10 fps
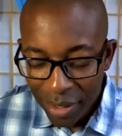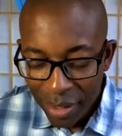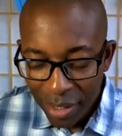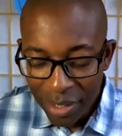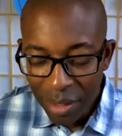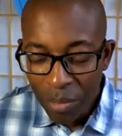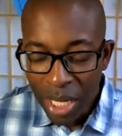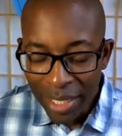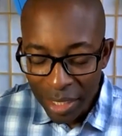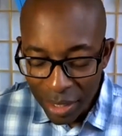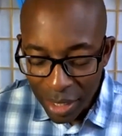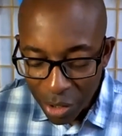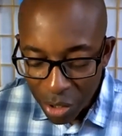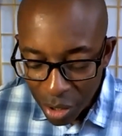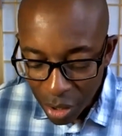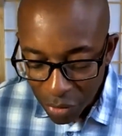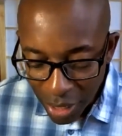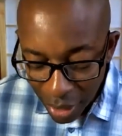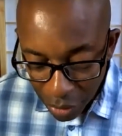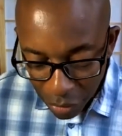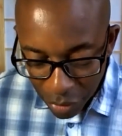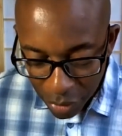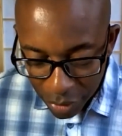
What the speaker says: the symbolic center of love.